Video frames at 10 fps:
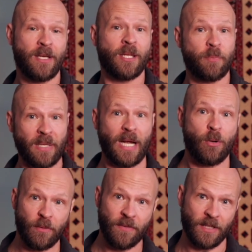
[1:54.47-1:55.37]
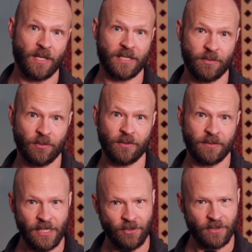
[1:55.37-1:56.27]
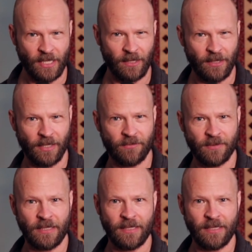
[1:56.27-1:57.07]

the power of the gospel in your daily life.